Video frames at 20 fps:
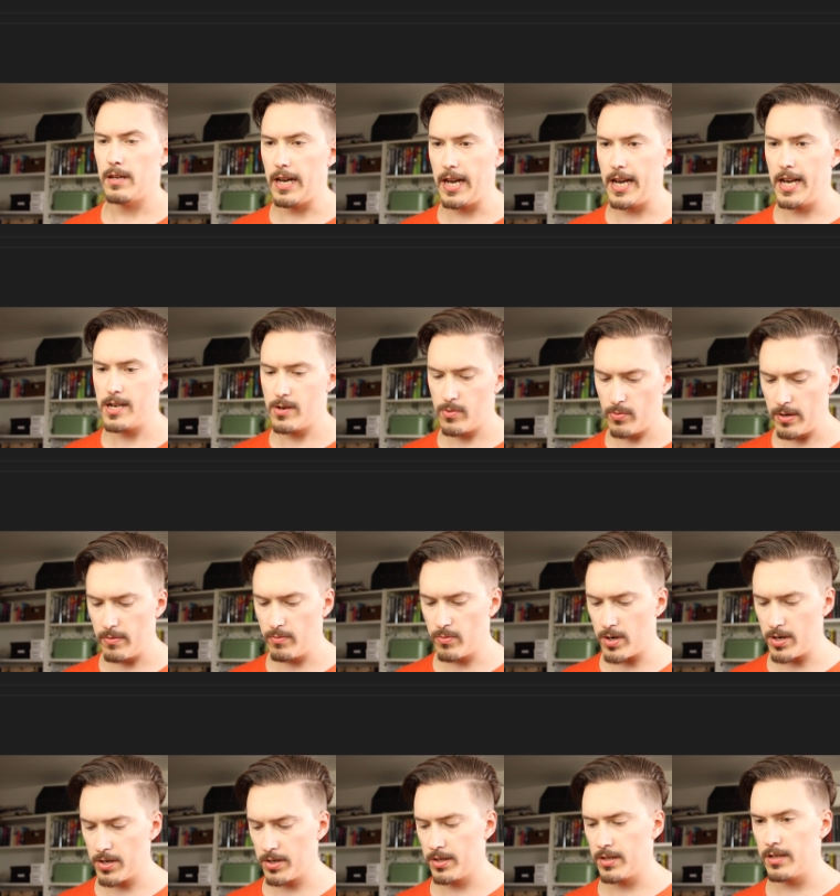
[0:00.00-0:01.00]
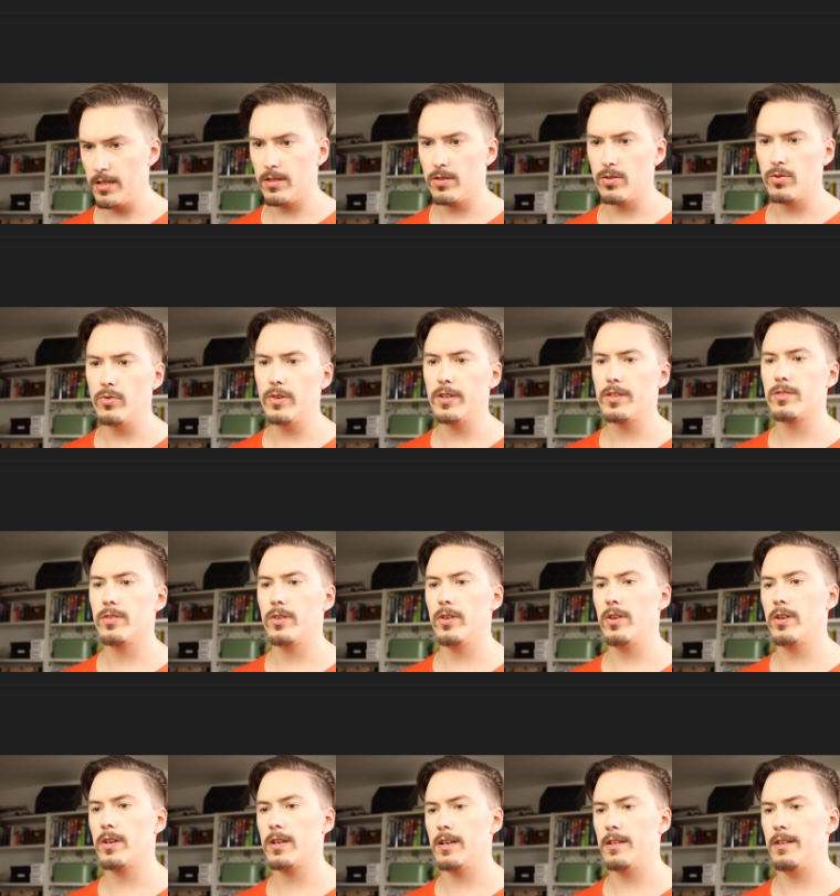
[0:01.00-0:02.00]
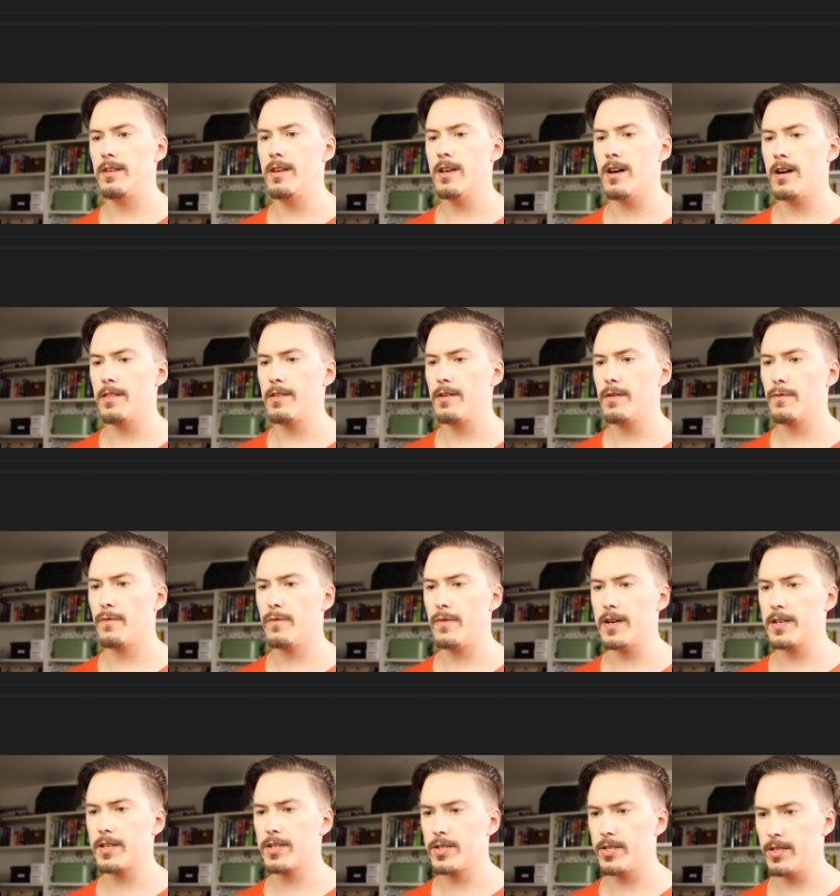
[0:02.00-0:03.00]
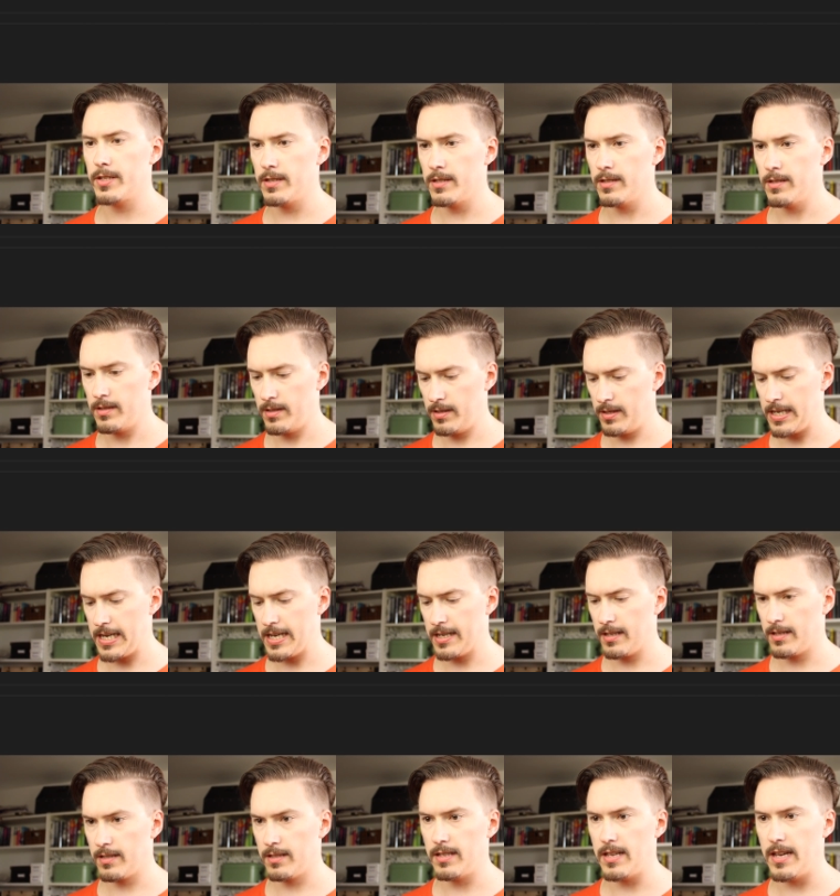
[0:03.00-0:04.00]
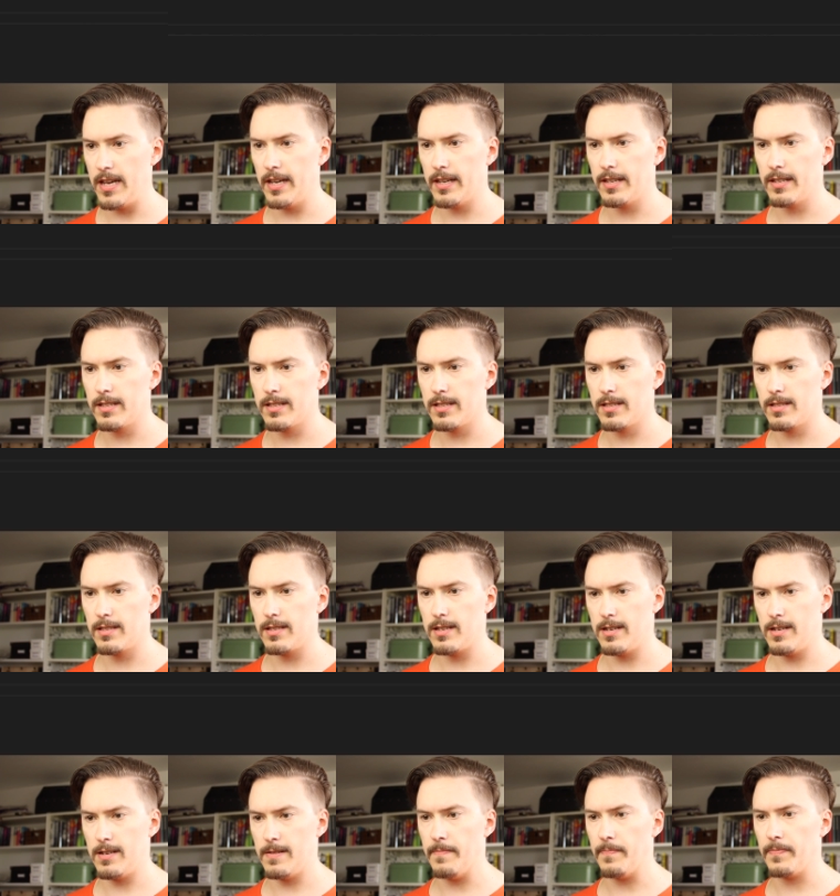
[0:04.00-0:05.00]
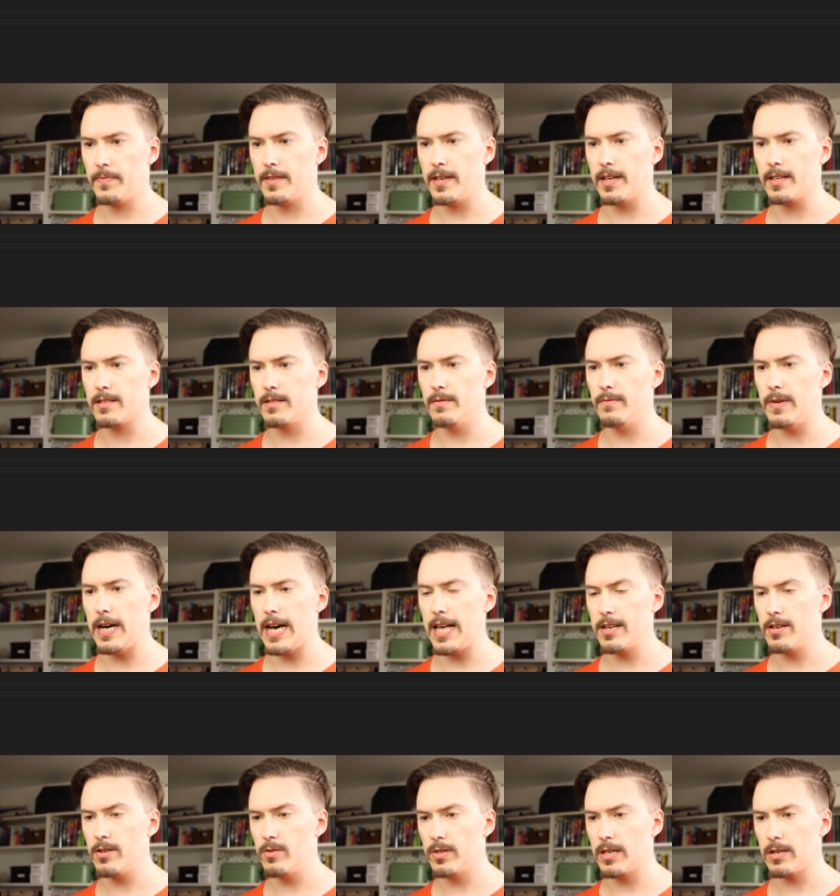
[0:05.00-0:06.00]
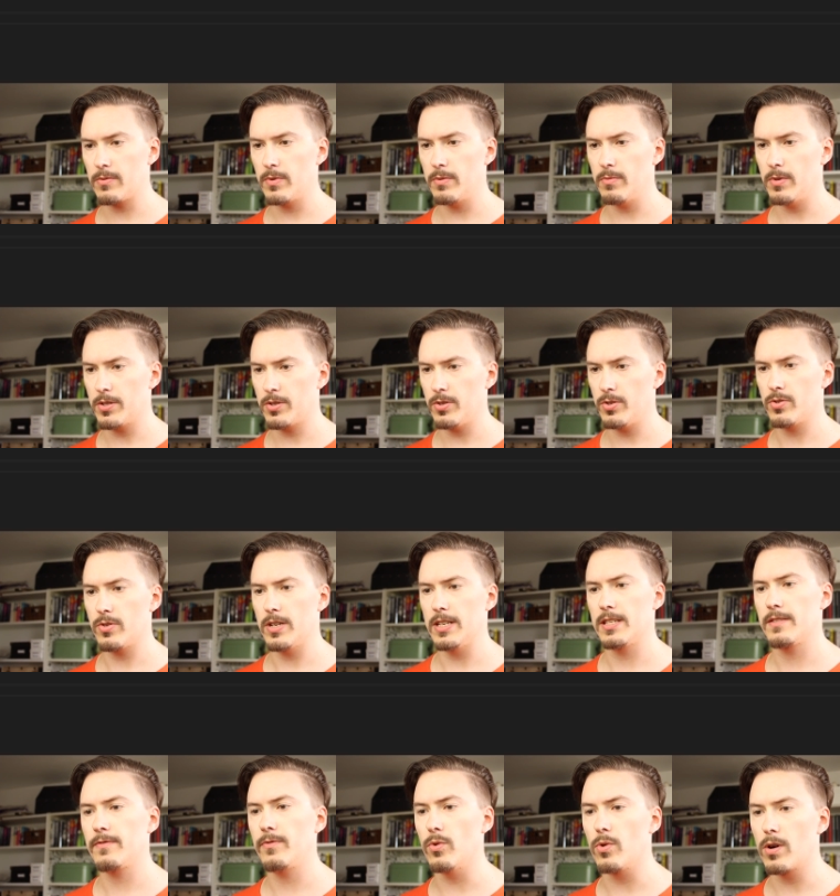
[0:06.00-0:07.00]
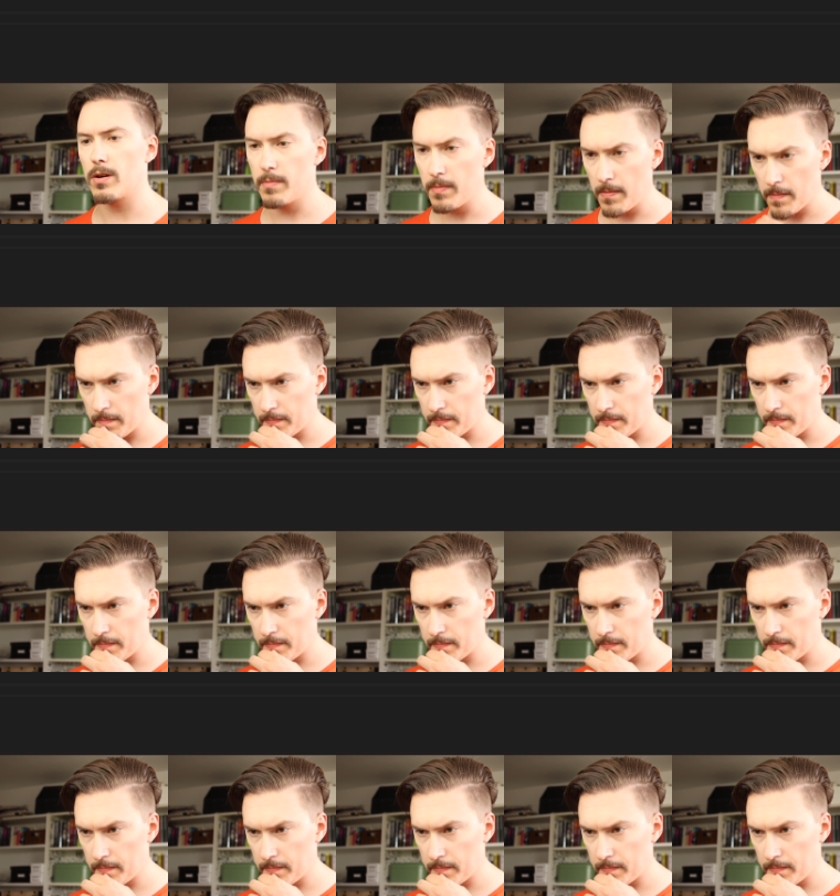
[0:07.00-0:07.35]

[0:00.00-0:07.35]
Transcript: And we wanted to return another function that takes the value that we want to transform.